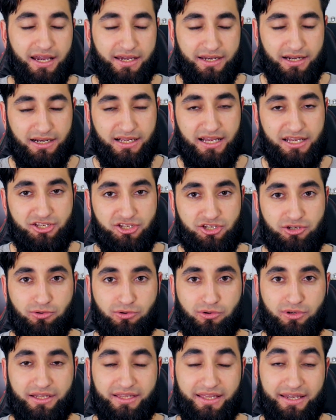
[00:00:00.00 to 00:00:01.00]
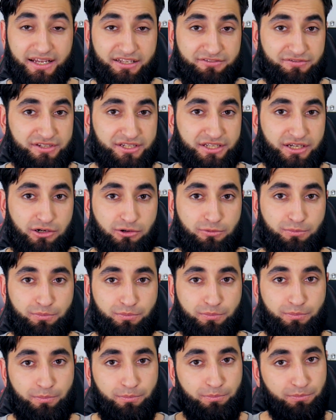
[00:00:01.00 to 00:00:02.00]
And I'll catch you all in the next video.
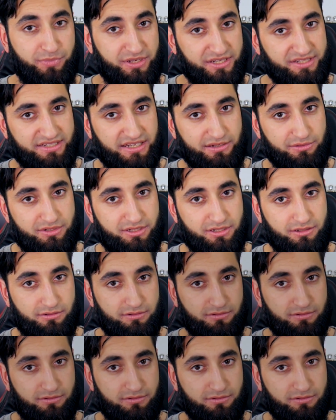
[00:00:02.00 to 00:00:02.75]
Peace out.